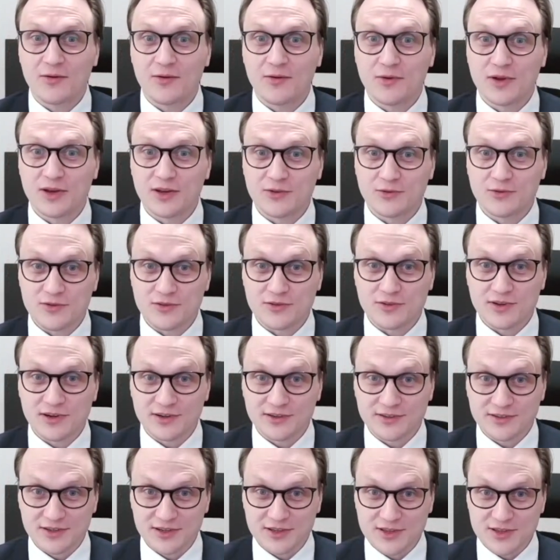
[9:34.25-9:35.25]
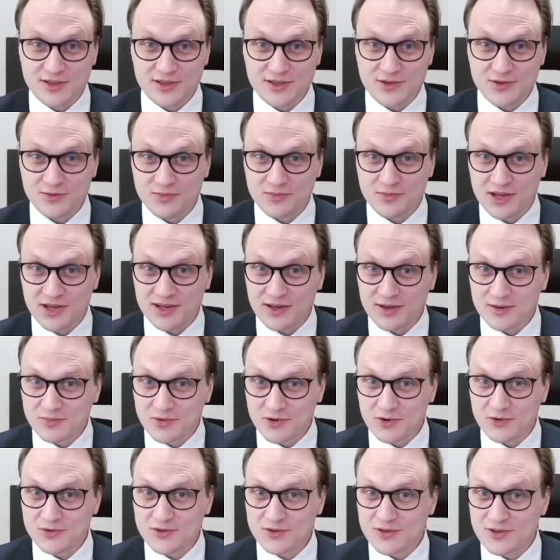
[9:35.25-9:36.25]
when you start the
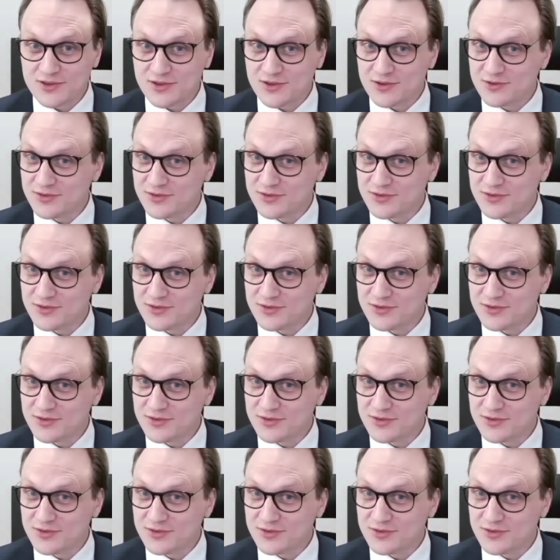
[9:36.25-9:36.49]
decision-making process.